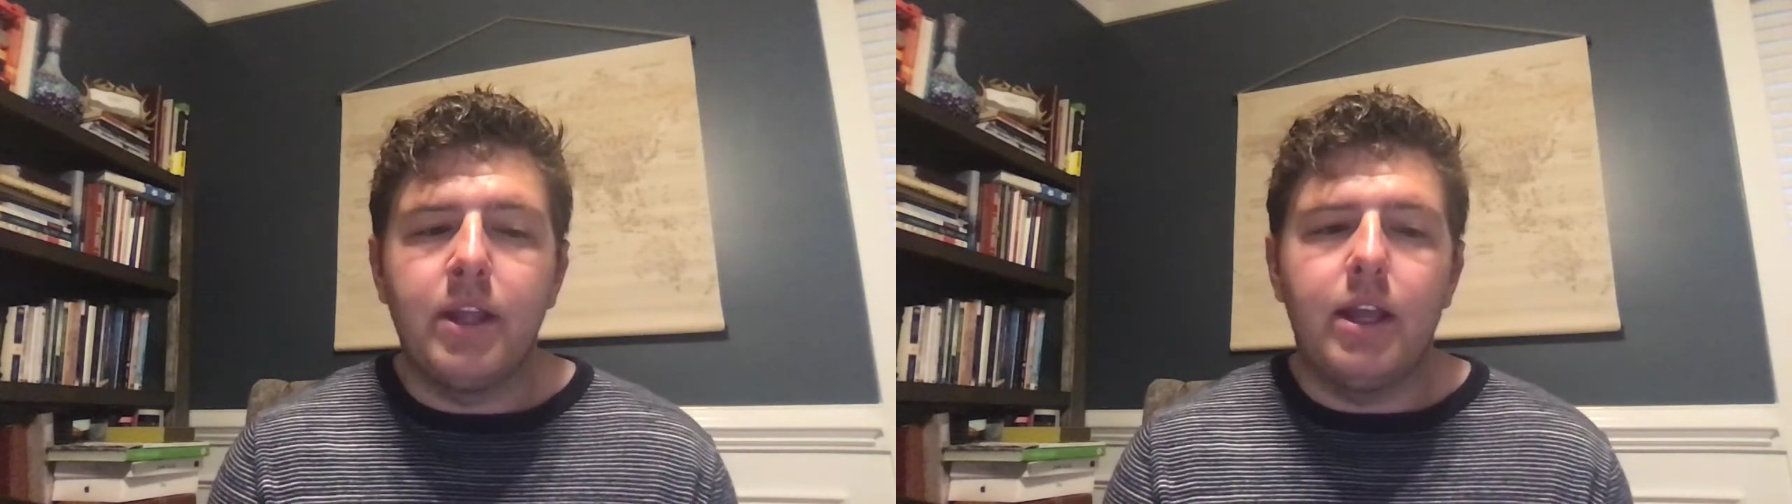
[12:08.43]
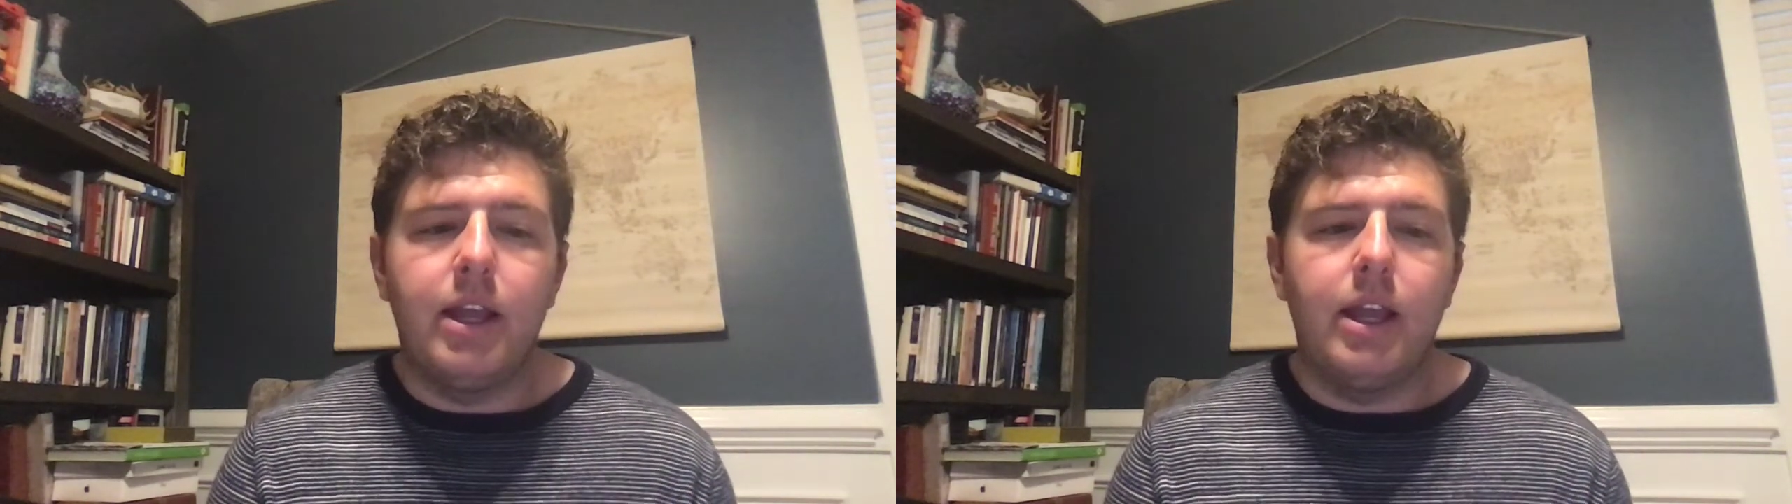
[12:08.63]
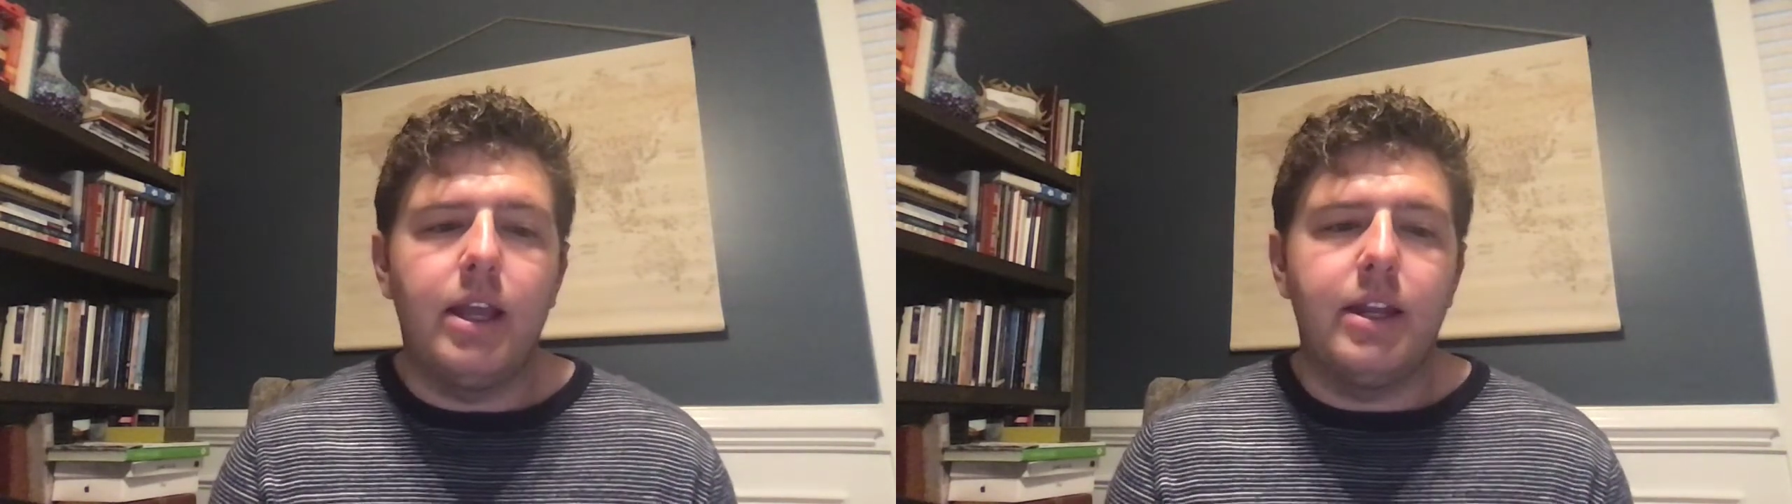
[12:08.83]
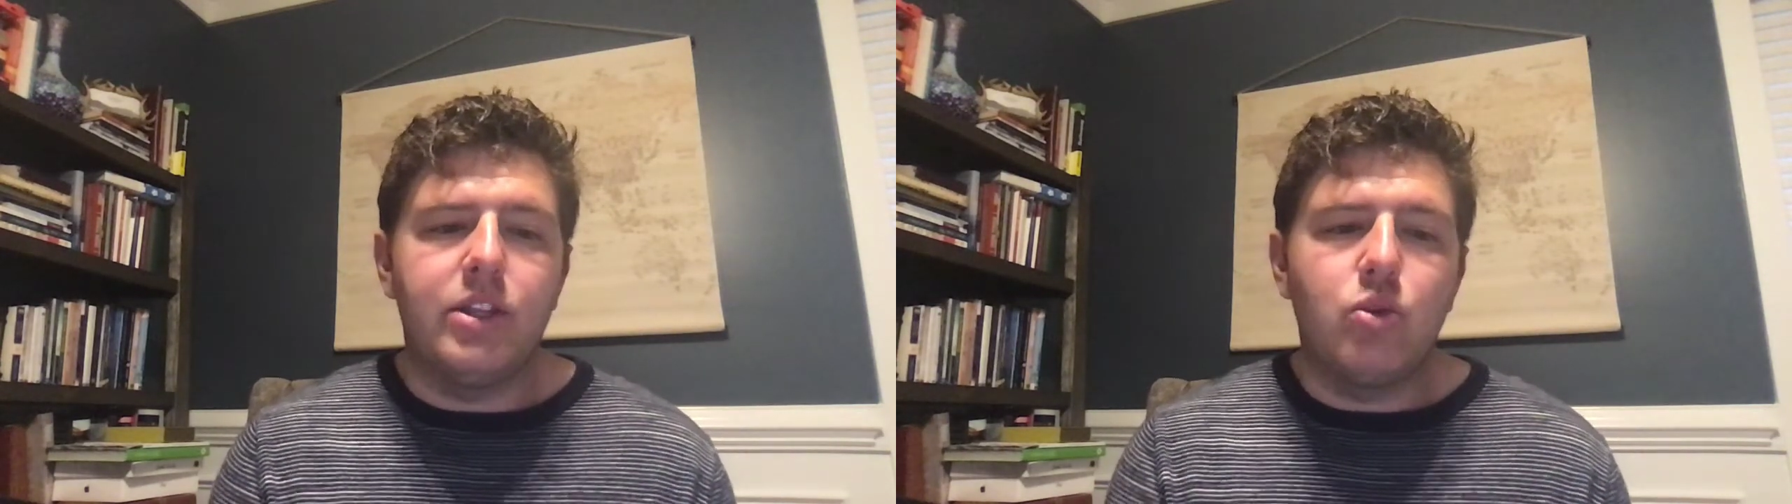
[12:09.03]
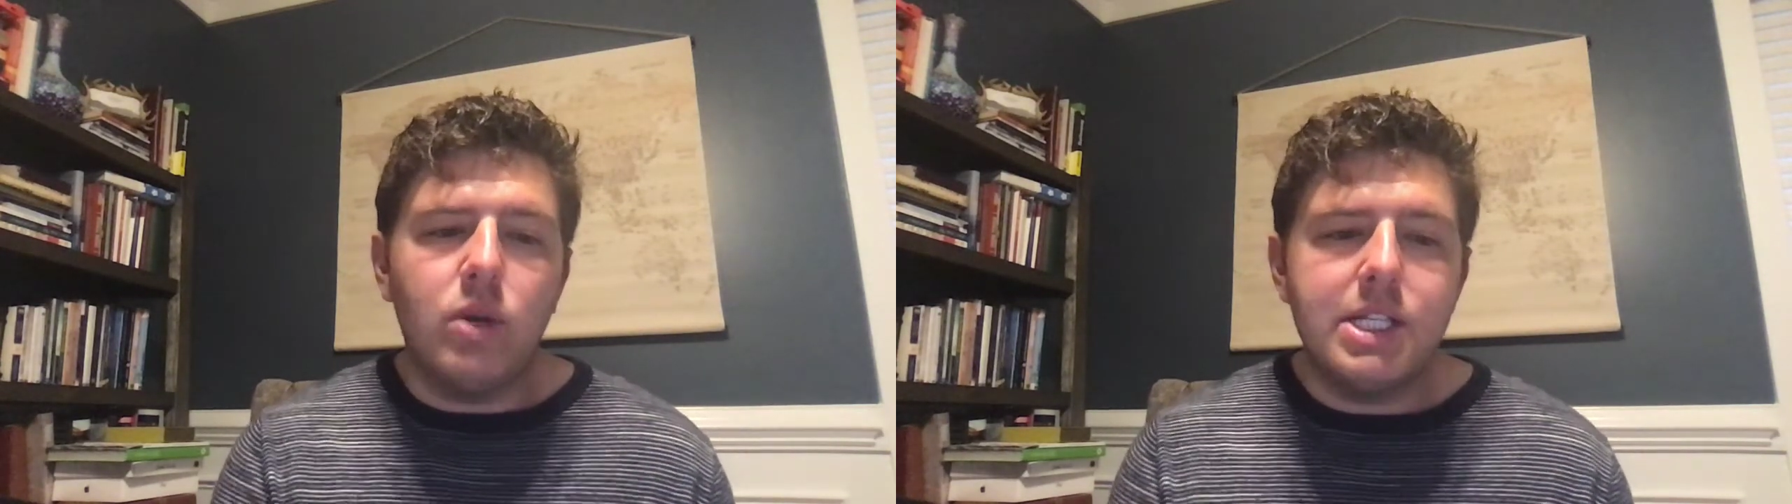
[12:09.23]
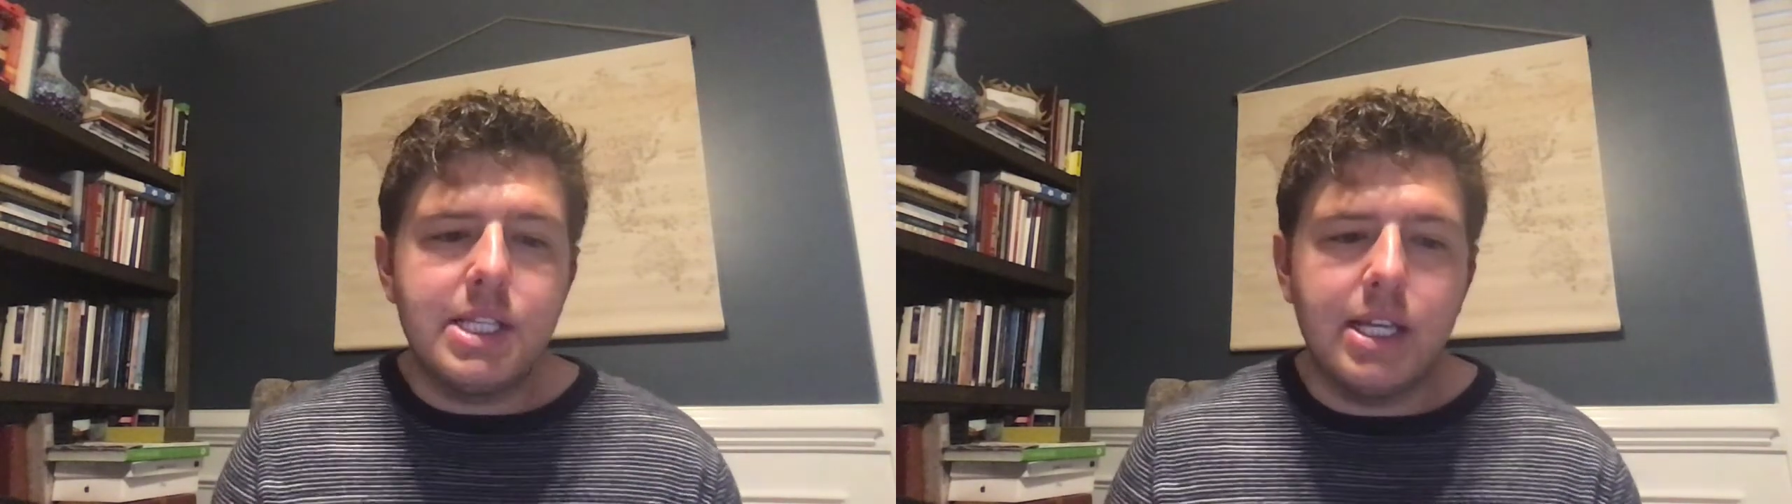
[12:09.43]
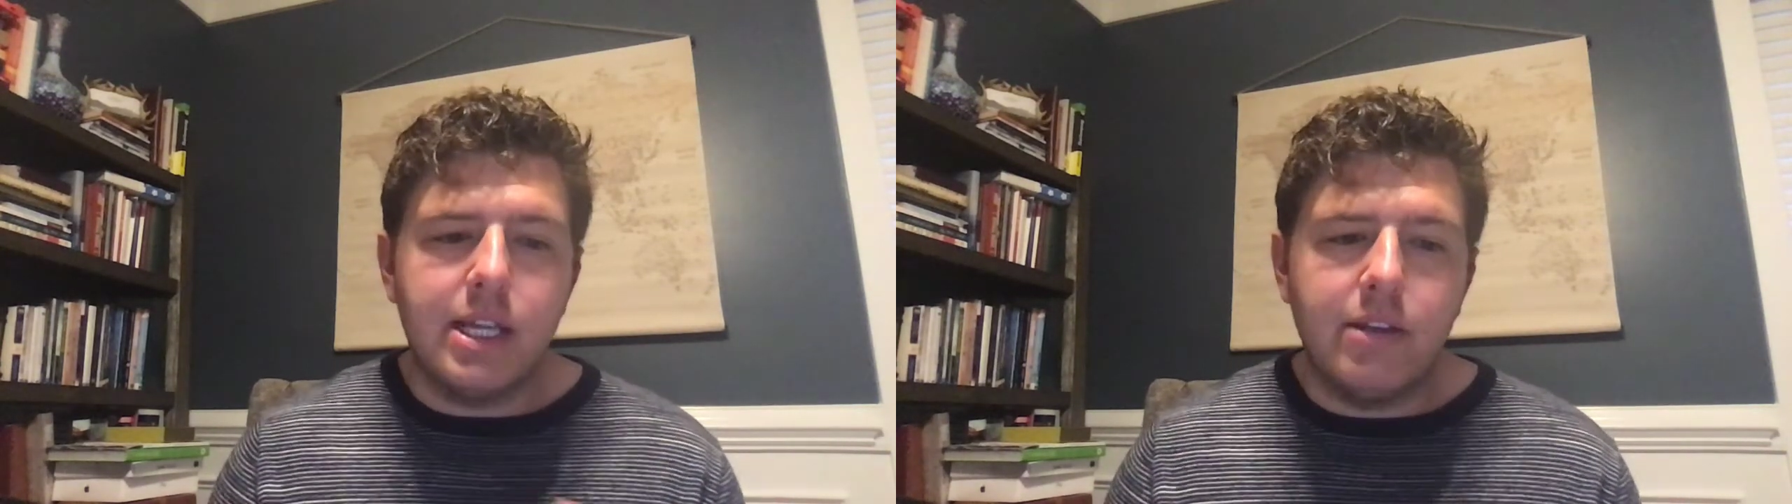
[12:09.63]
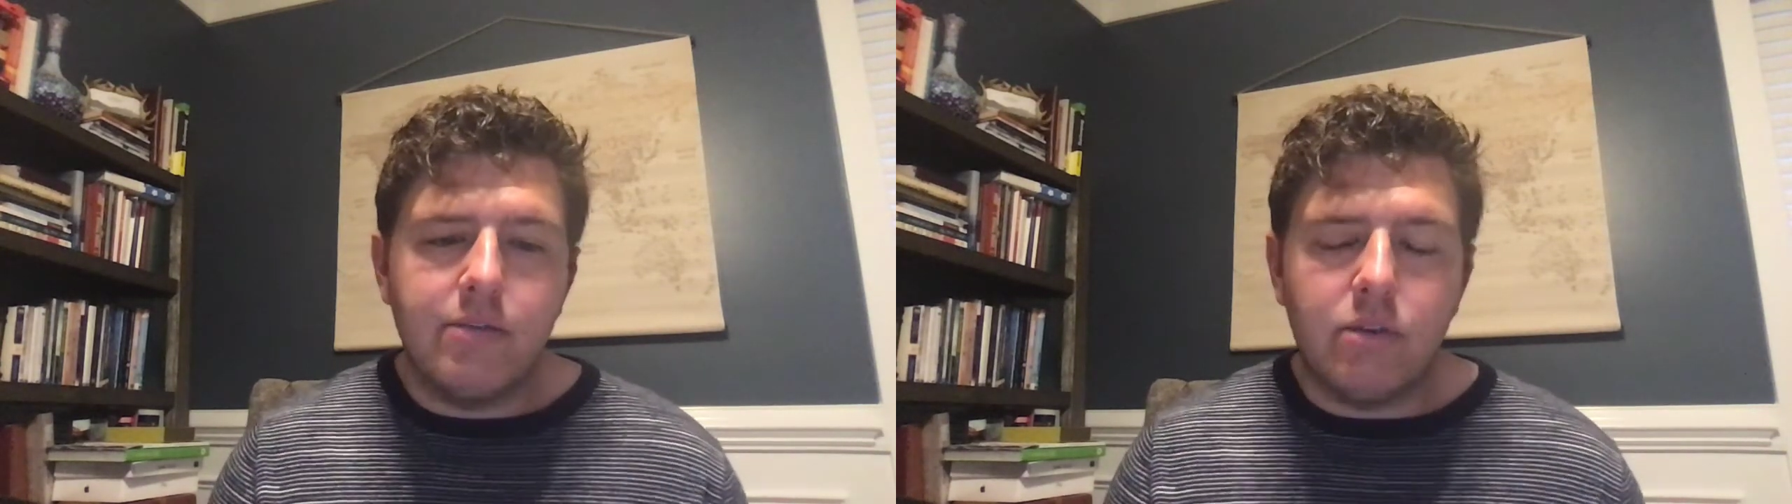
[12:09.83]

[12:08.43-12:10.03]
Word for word: and, and, he twisted it